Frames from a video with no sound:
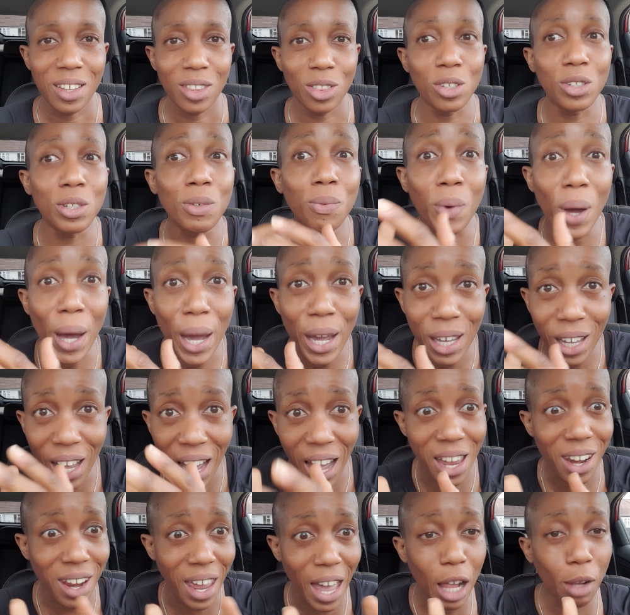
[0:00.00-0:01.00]
The divine
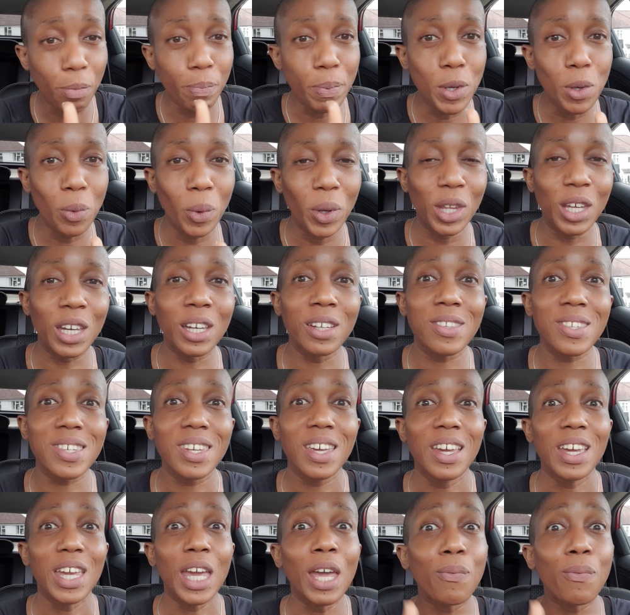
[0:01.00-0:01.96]
can't help you with it